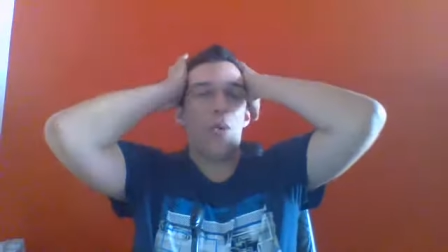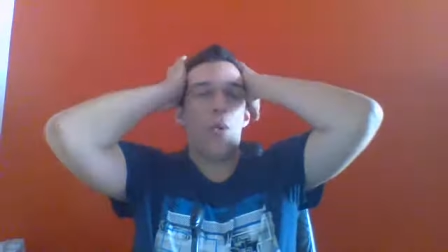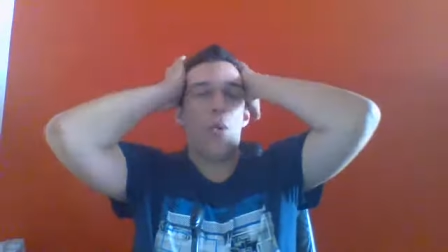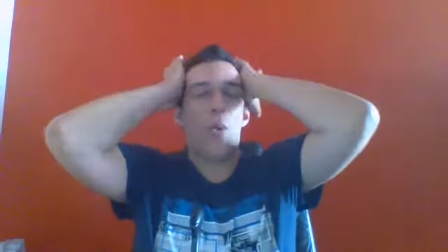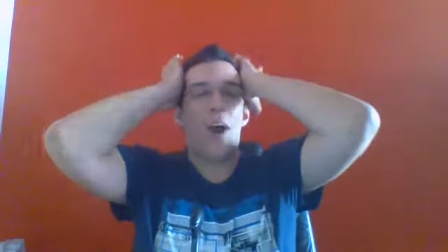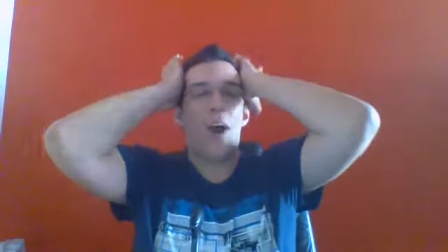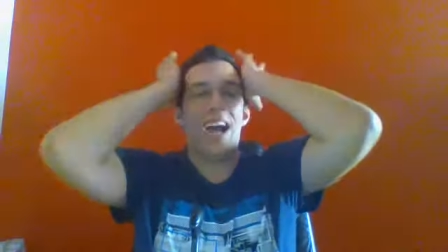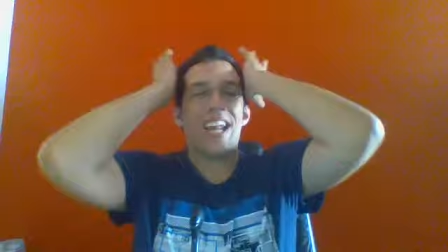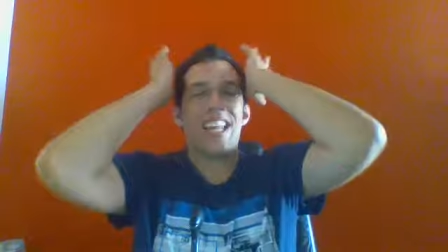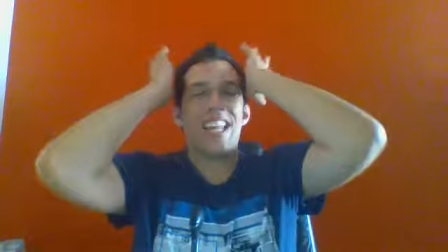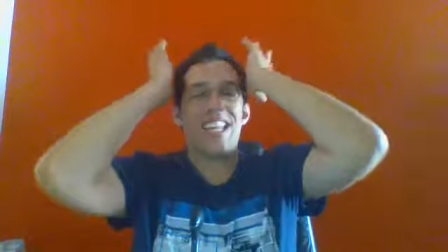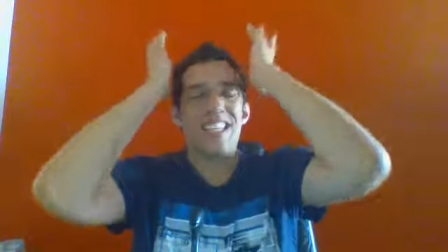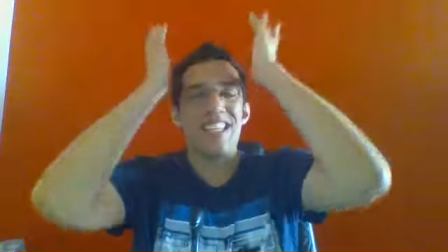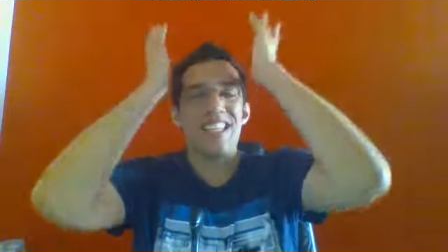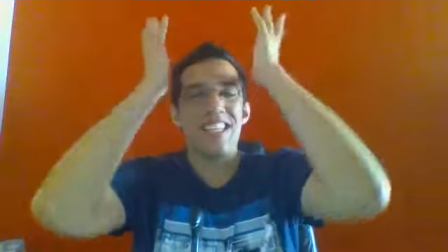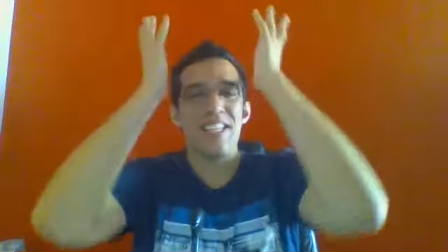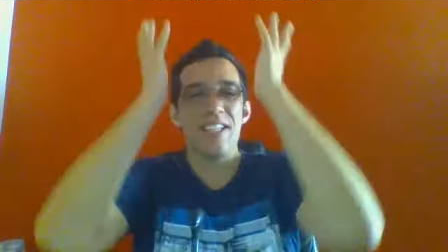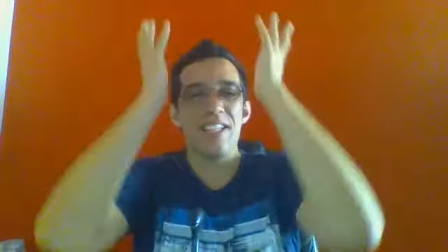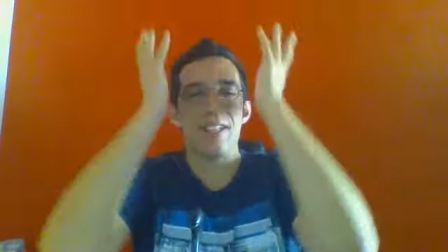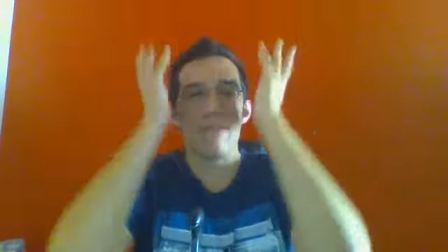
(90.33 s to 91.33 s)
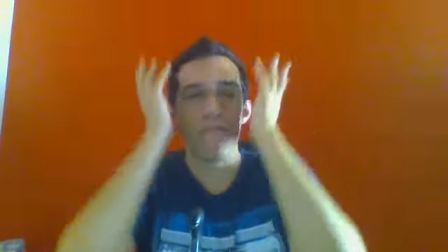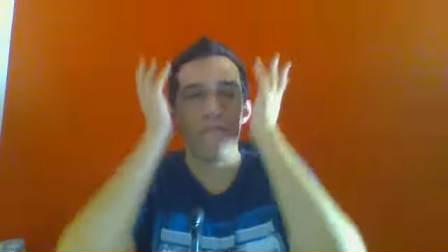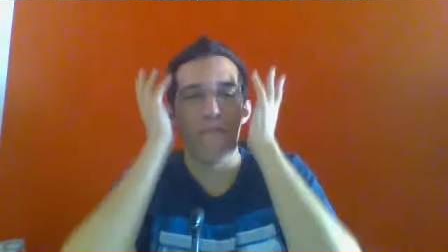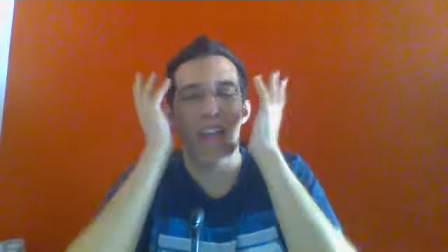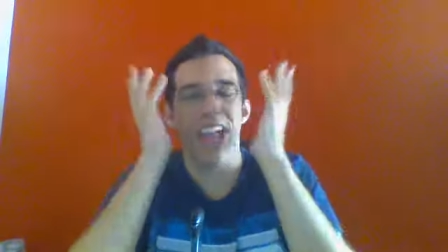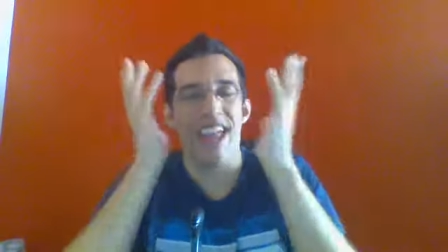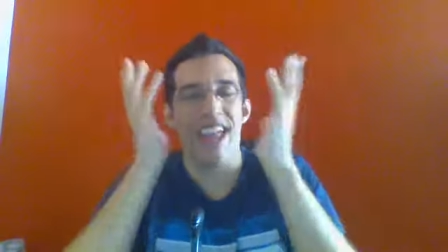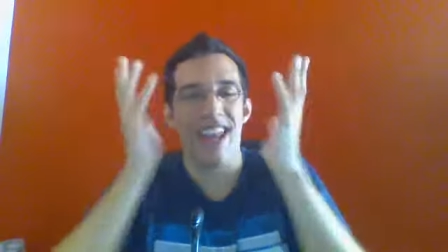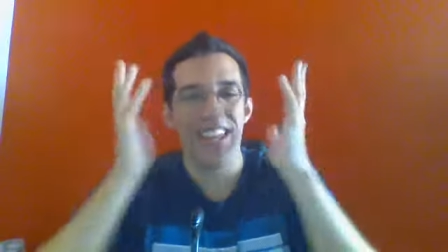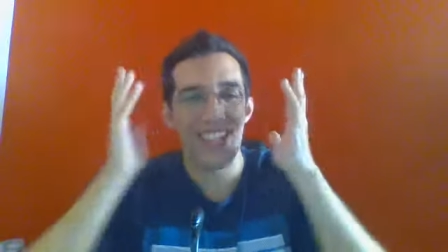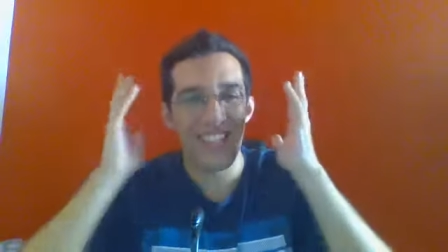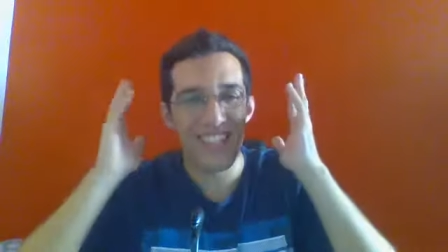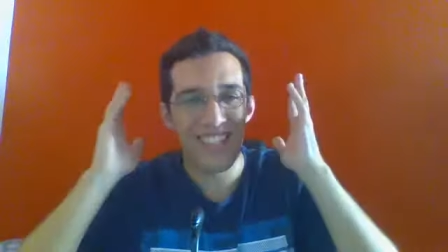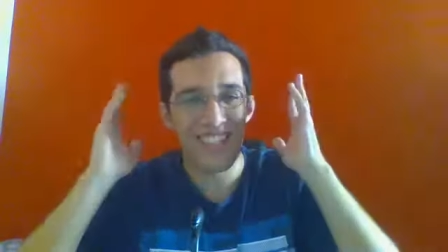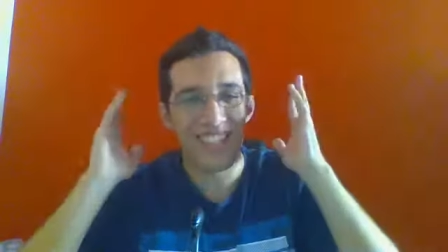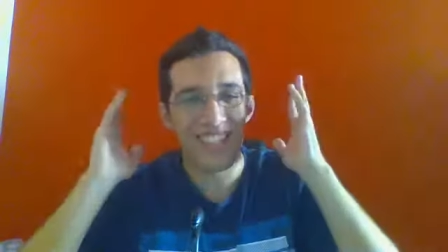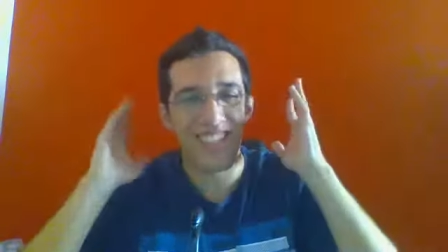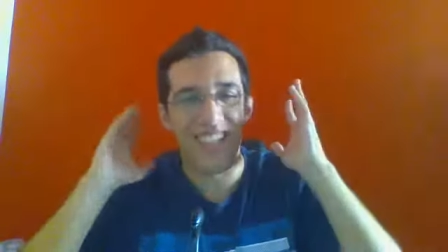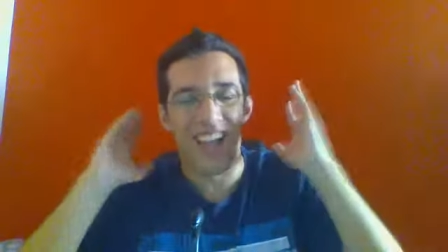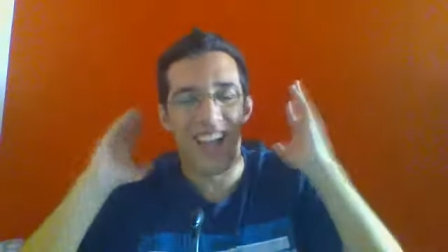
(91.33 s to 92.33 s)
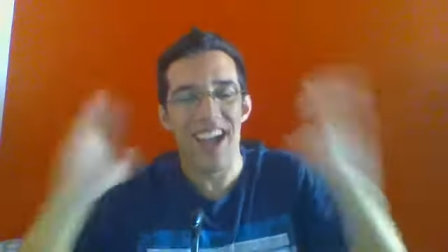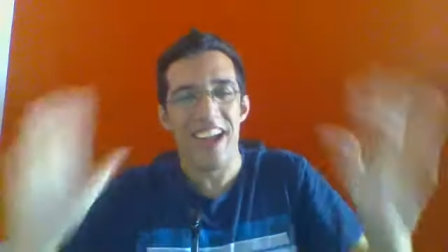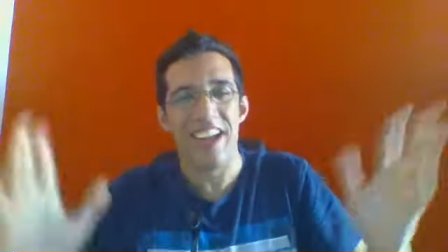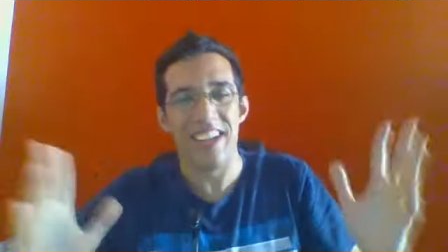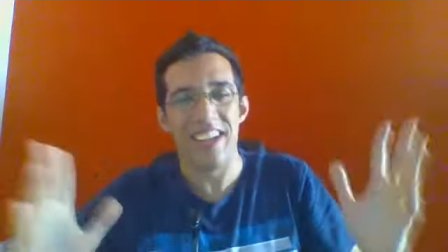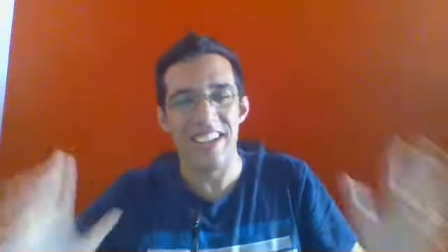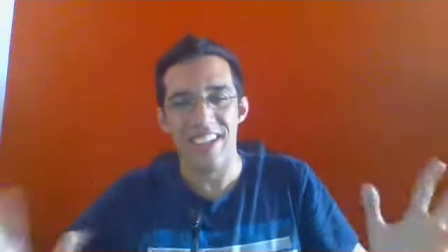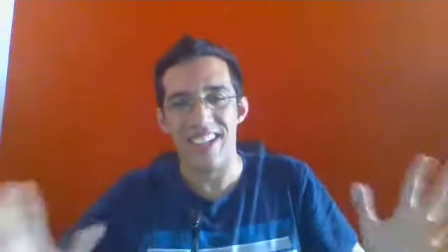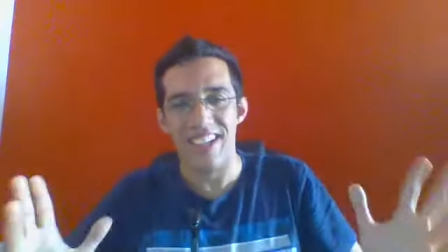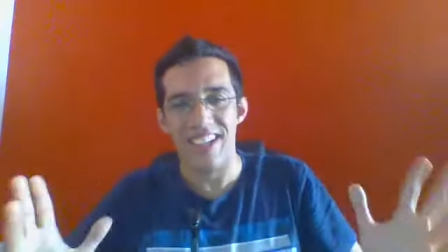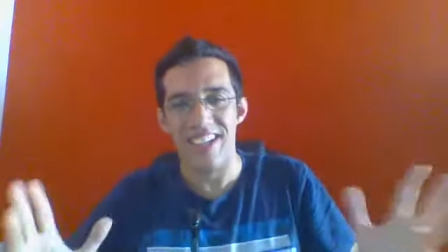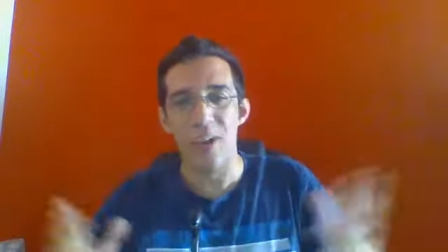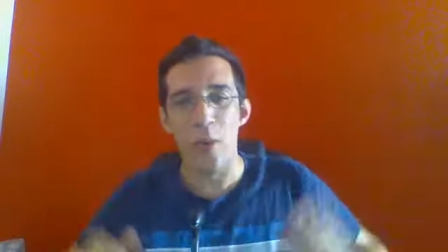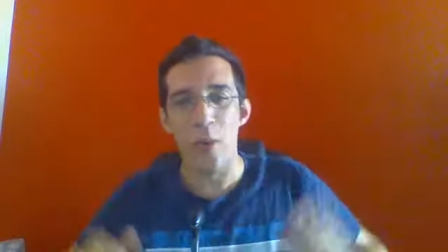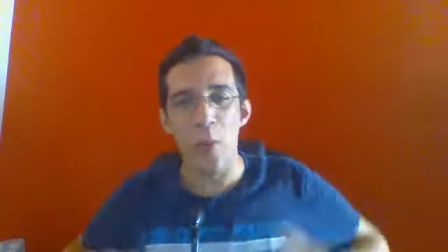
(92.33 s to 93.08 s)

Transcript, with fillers: What has this man done?